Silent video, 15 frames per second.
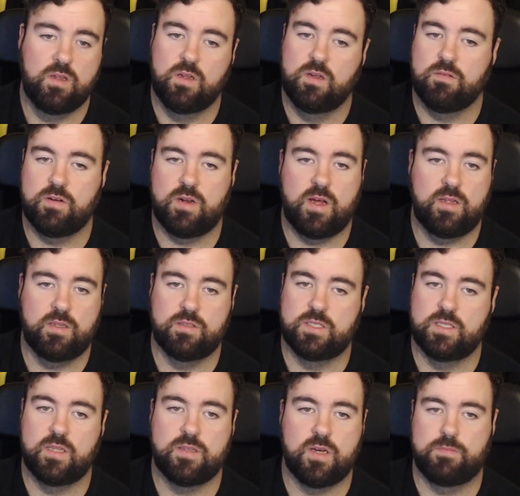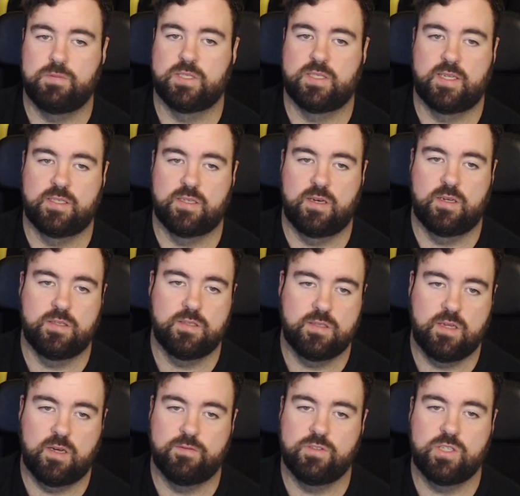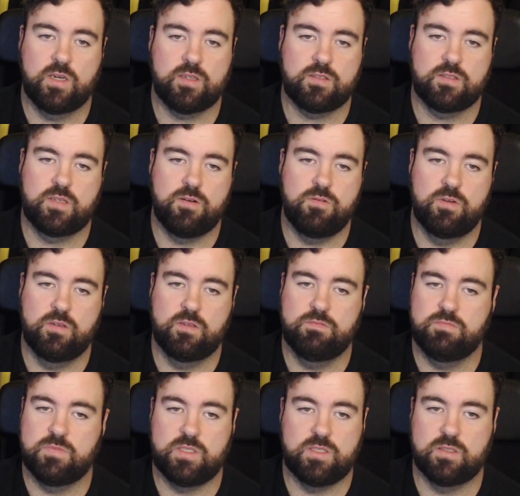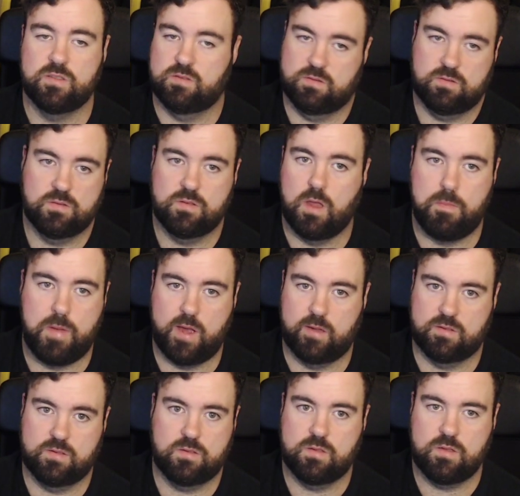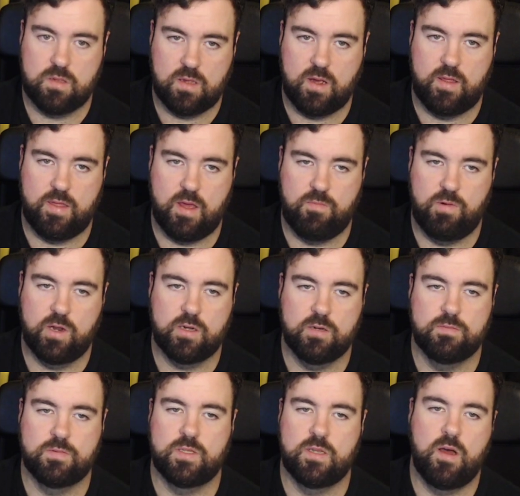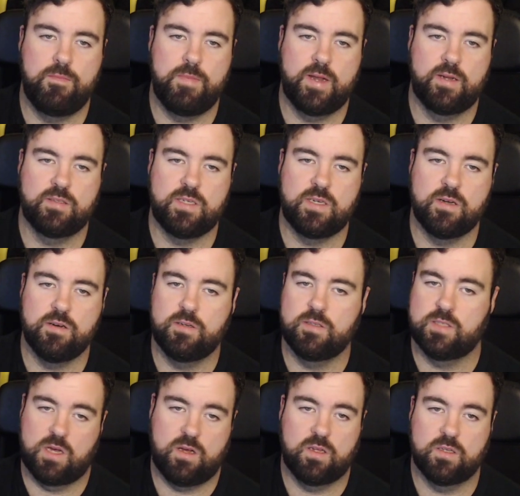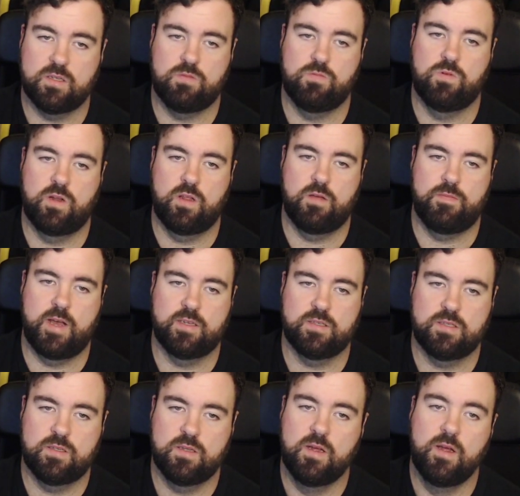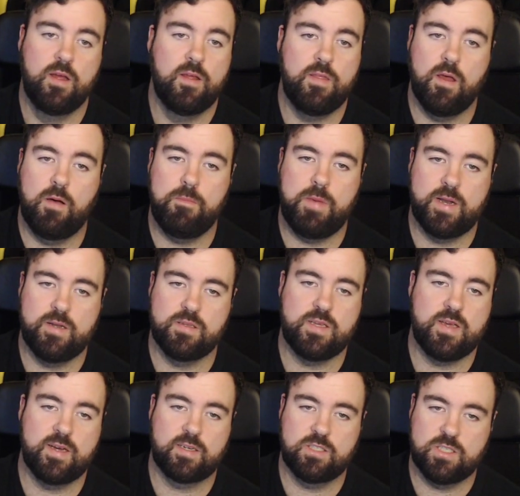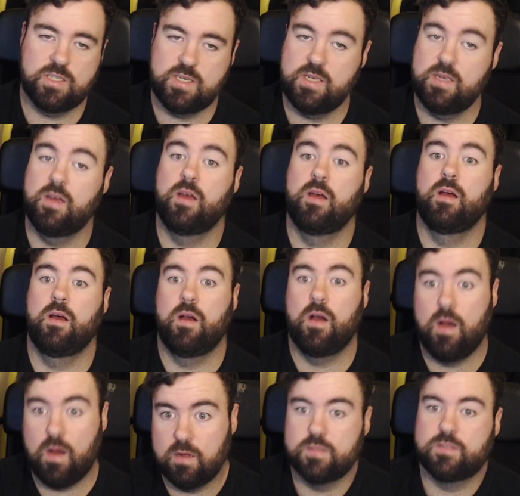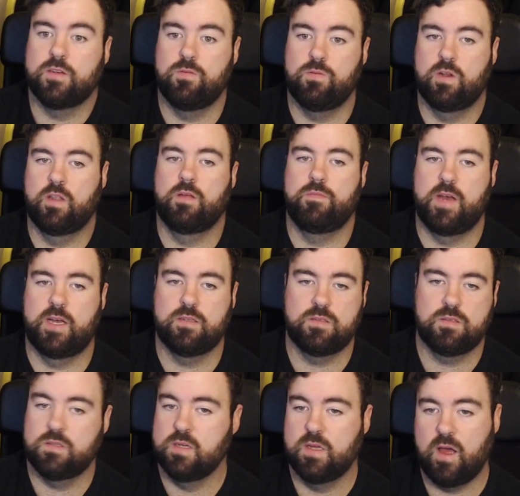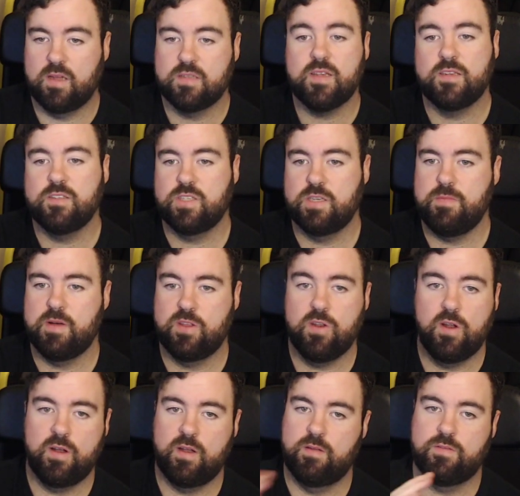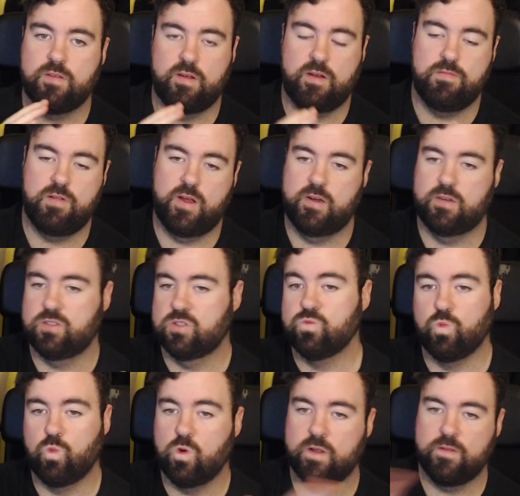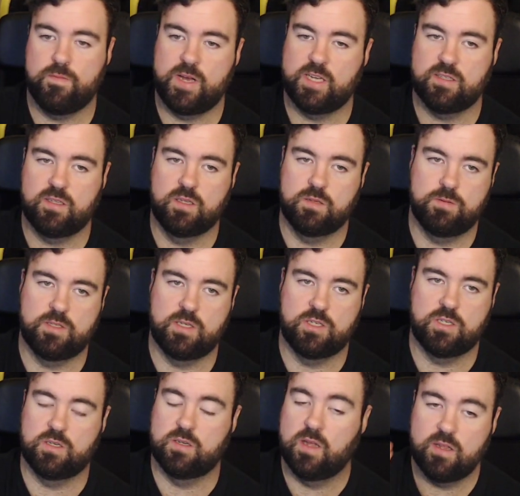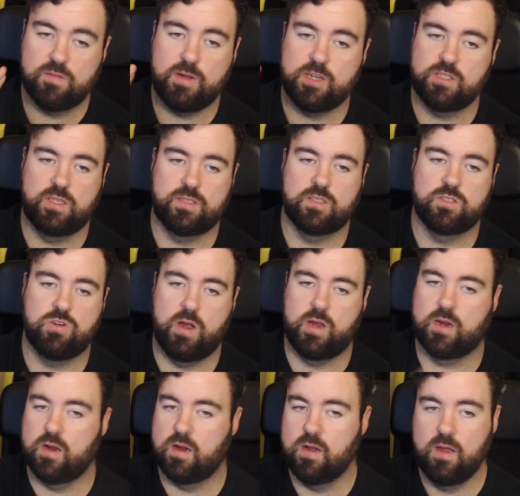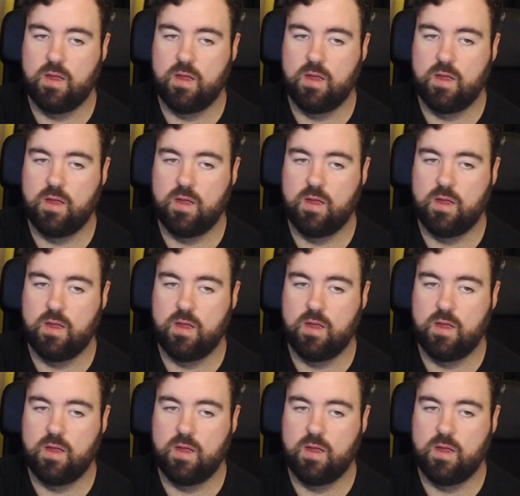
Ronaldo's in the top percentile of shots total. He's the best. And then when it comes to non-penalty goals, also one of the best. Non-penalty XG, also one of the best. Essentially, Man United have signed a player who's just one of the best in his position, especially as a striker.